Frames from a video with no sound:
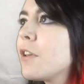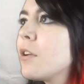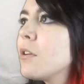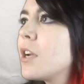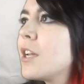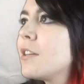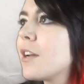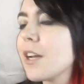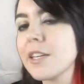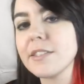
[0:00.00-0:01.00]

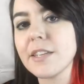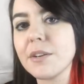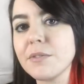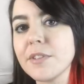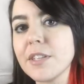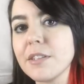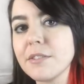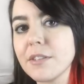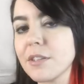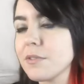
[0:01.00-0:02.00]
figurine guys out of it,
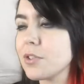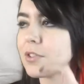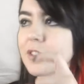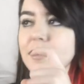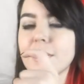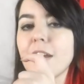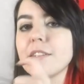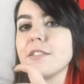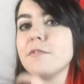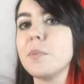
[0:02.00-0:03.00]
out of just
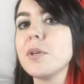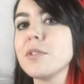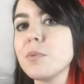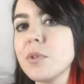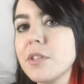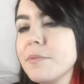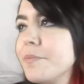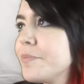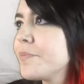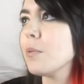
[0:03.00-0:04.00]
stacks of balsa wood.
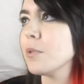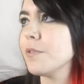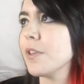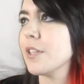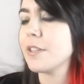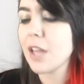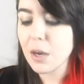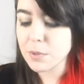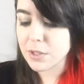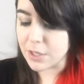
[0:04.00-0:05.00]
That was fun.
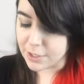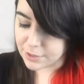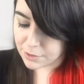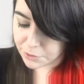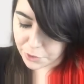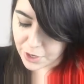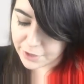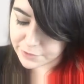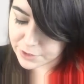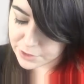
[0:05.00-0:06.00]
That was a nice little
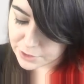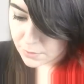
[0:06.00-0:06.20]
craft.